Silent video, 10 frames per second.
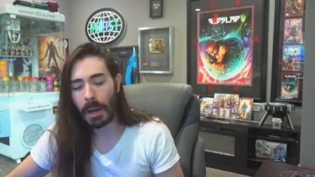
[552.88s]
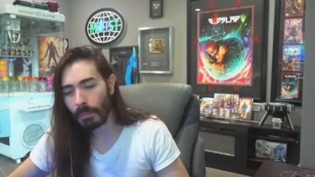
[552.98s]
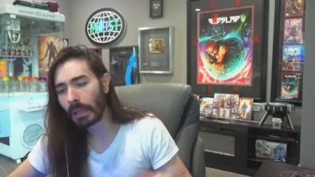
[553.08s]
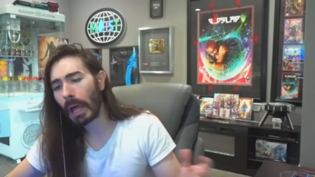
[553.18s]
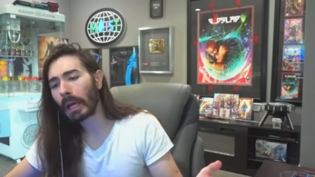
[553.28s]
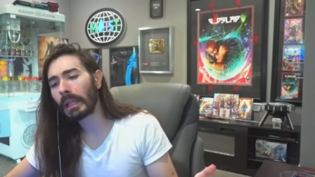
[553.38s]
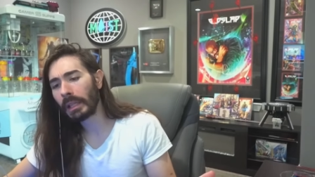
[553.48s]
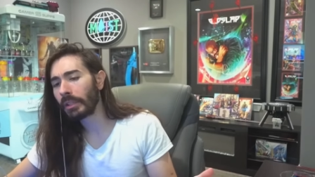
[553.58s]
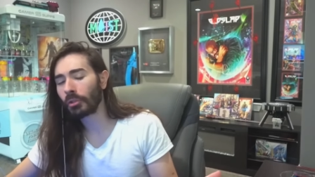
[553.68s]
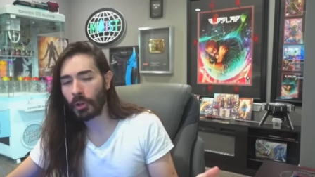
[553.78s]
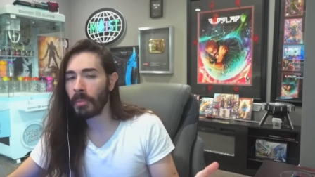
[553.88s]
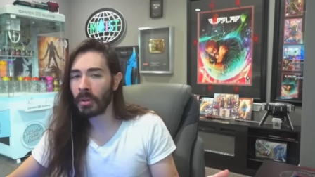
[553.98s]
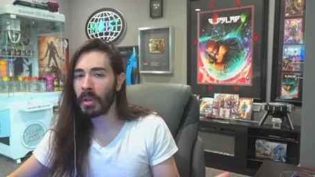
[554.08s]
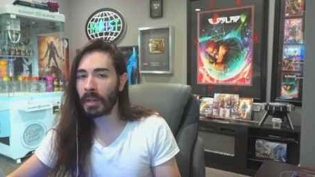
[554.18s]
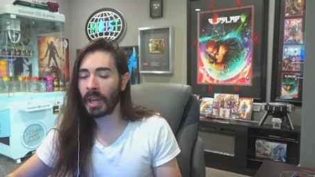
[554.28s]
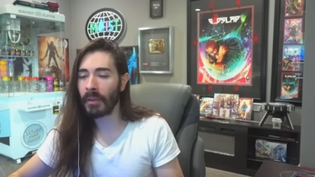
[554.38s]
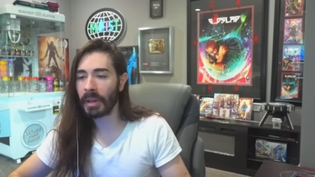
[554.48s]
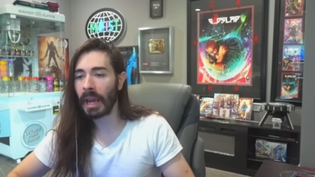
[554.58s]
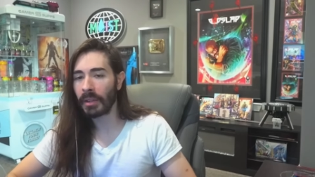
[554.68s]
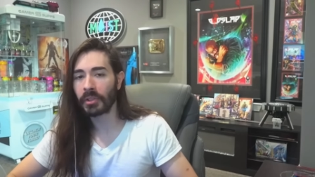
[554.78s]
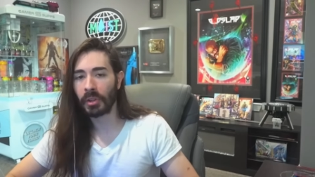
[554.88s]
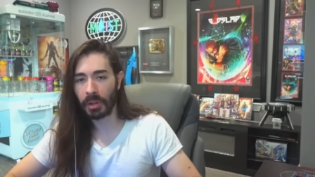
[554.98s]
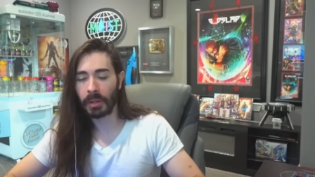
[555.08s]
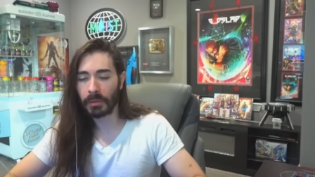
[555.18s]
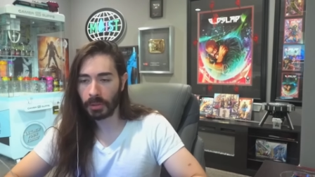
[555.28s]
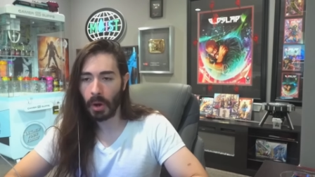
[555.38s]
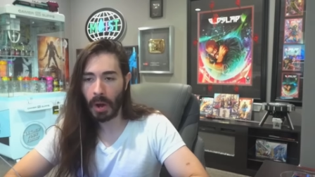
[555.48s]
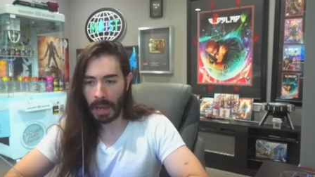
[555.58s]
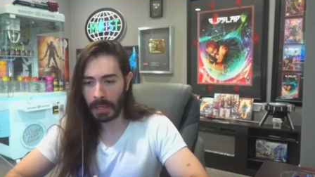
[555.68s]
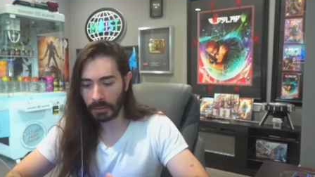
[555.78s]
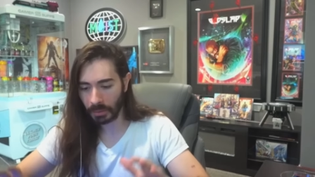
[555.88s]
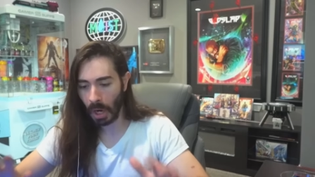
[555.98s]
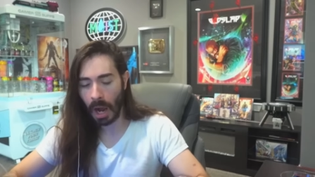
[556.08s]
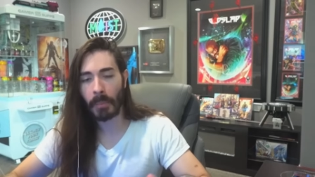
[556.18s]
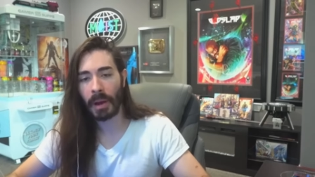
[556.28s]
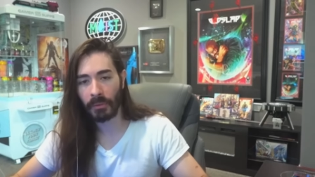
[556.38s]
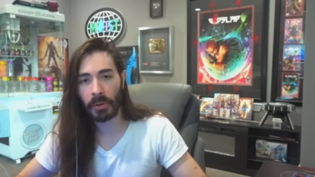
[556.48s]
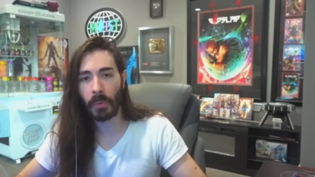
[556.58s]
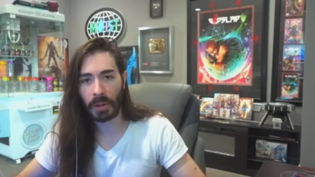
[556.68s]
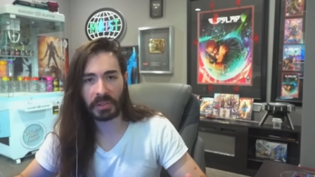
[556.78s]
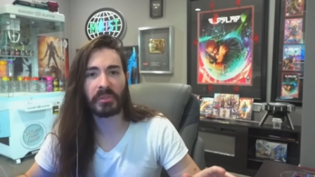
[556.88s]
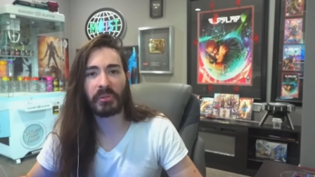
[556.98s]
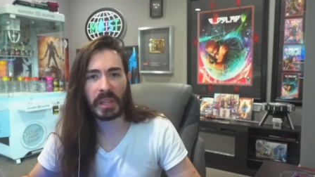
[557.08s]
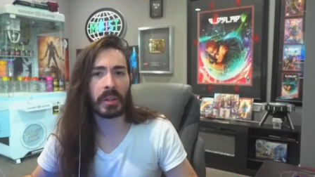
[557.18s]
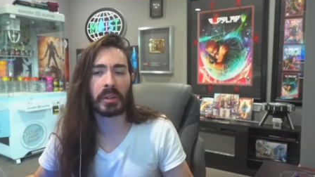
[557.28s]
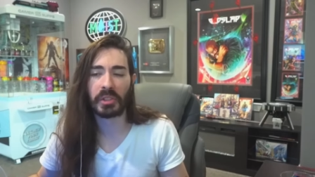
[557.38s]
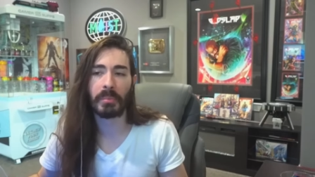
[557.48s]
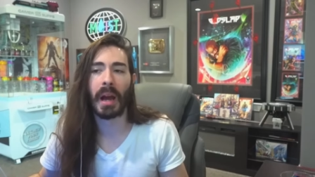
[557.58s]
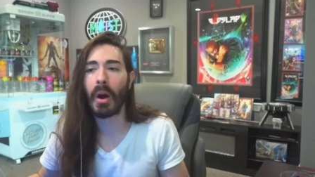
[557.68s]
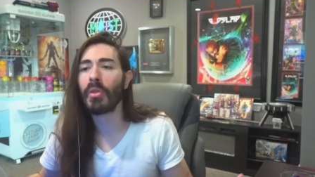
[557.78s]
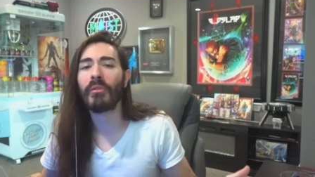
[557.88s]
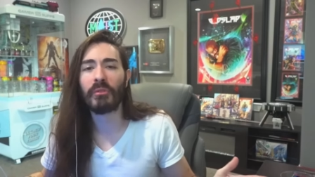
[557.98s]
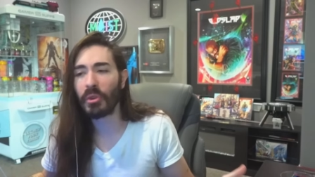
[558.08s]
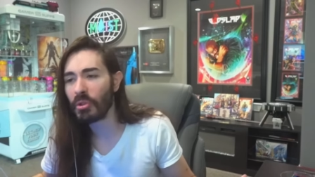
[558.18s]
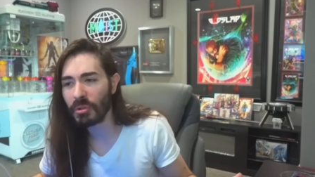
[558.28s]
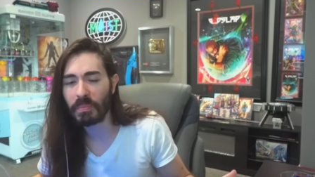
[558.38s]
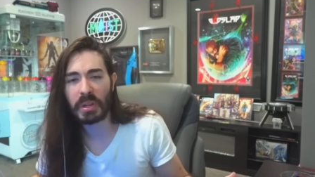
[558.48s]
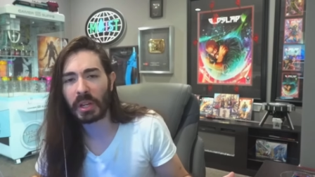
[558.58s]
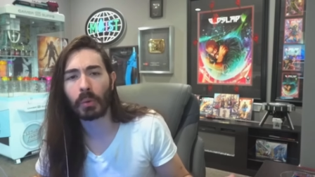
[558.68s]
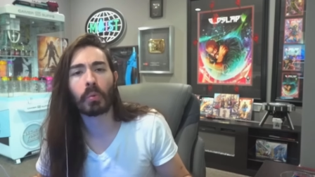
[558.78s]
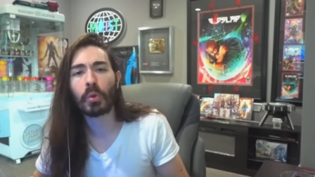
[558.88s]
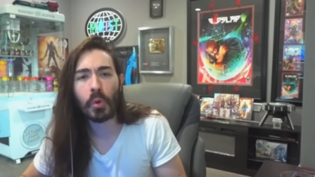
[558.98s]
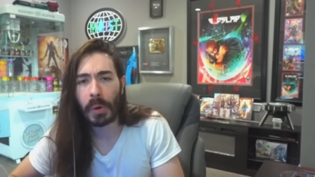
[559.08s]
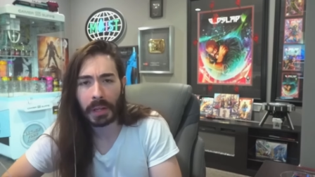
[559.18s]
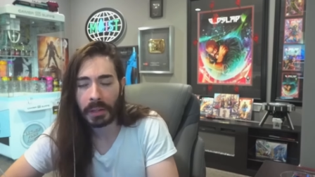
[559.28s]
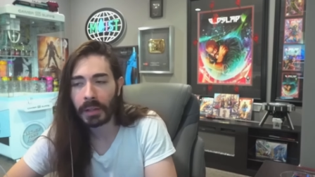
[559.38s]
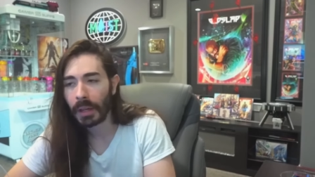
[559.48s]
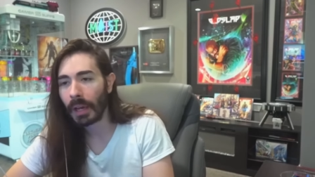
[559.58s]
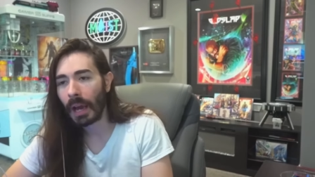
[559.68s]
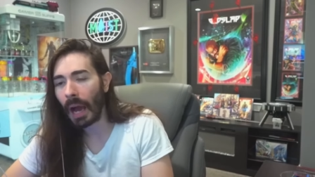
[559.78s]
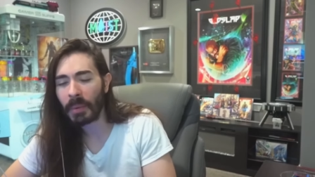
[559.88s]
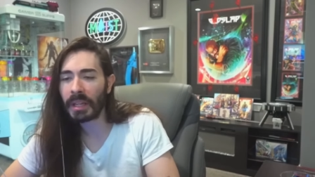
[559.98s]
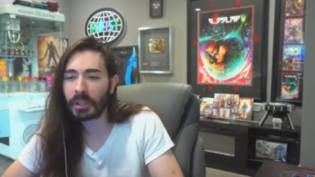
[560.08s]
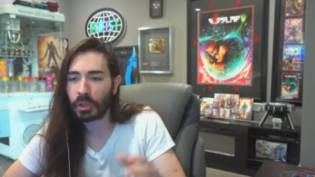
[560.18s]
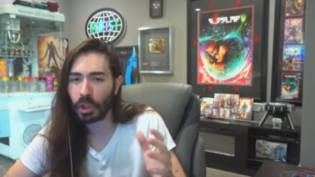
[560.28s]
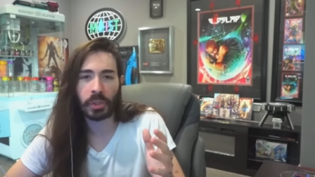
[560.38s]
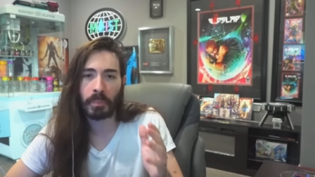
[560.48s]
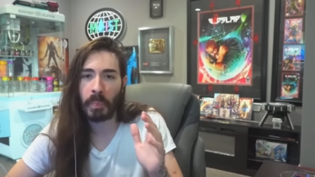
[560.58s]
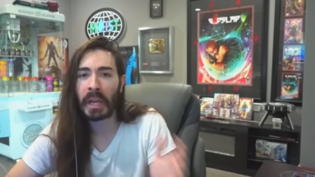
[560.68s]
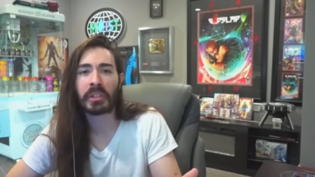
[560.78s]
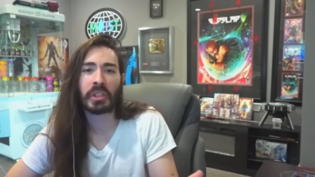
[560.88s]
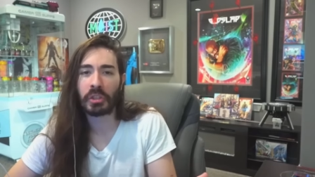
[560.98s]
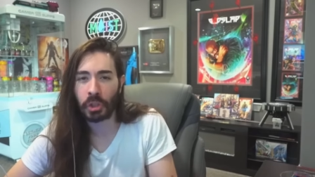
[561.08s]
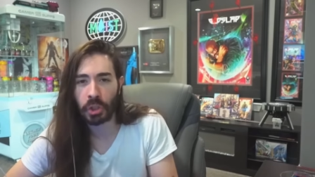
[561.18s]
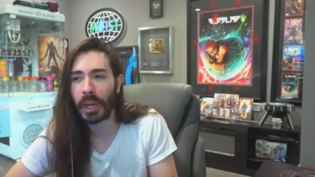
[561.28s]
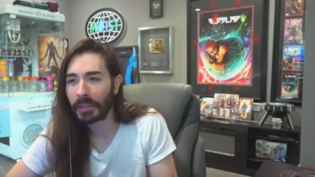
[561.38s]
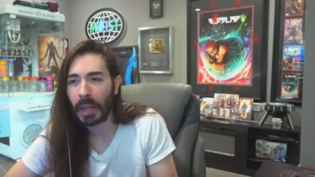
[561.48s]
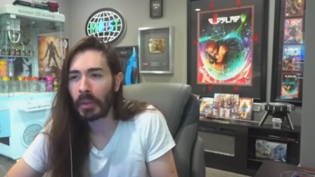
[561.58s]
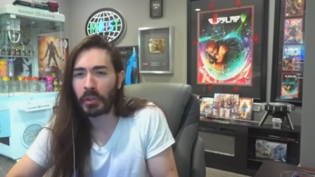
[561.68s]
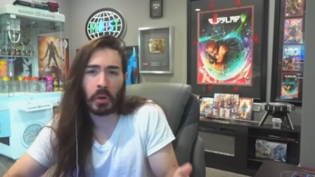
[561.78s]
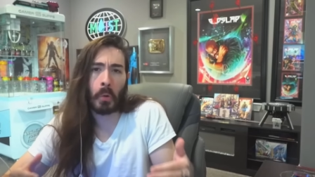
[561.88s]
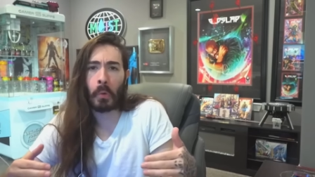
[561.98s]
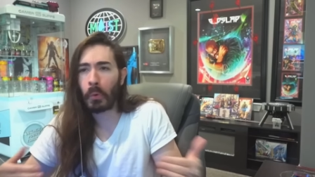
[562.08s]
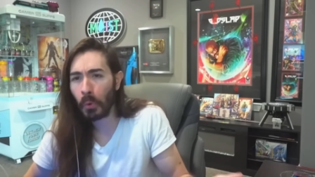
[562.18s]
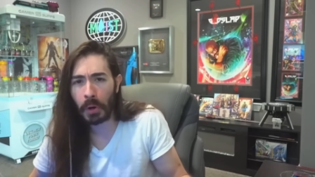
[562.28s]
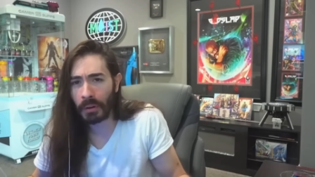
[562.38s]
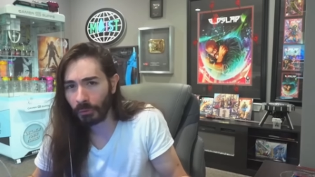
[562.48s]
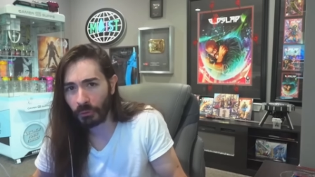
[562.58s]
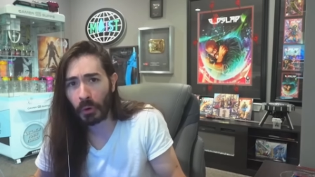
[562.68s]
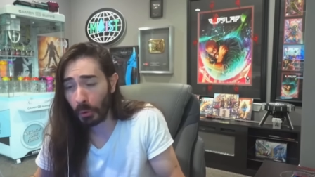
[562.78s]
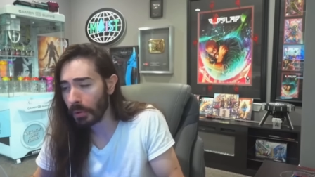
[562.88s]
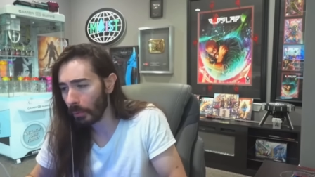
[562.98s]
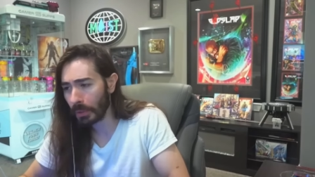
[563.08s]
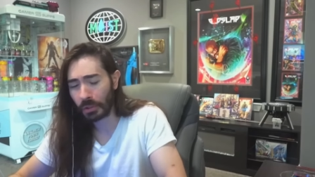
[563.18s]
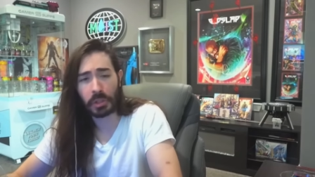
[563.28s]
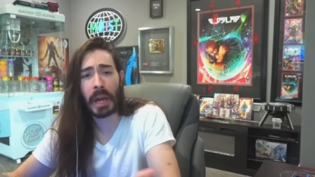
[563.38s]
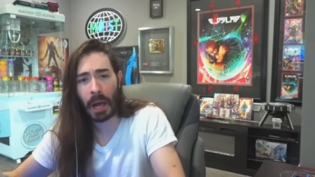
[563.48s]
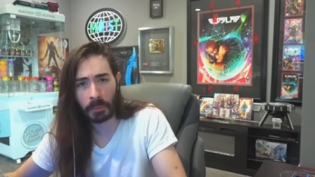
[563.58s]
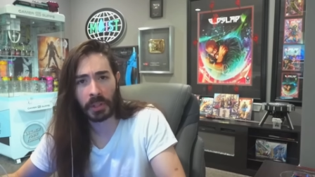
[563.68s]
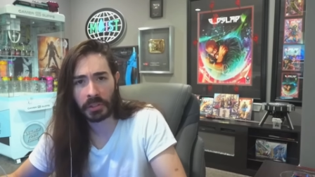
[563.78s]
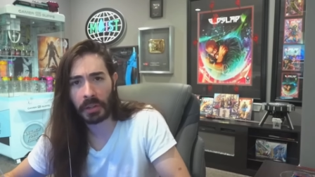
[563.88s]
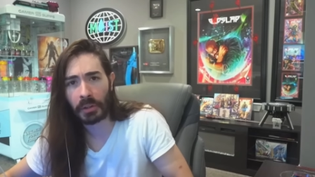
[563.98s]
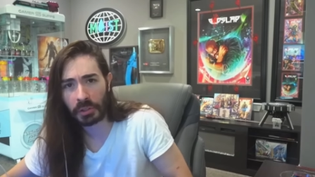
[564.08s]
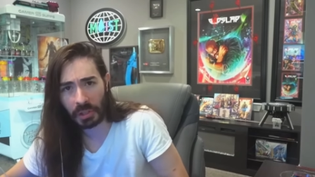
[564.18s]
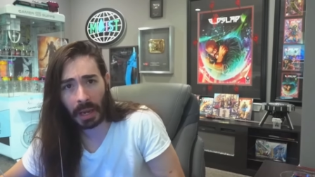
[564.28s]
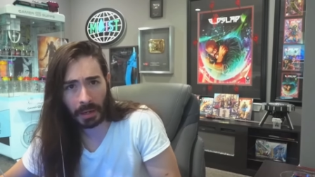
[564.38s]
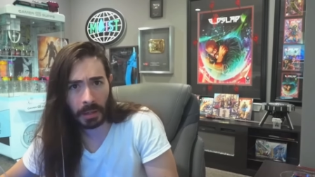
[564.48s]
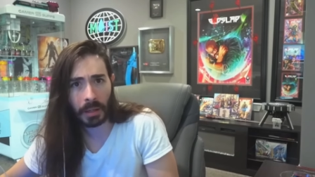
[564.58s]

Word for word: But luckily, this streamer does have an answer to go ahead and calm everyone's fears about the food being ruined. I mean, it's just piss and shit. That doesn't ruin food, which she helps us understand.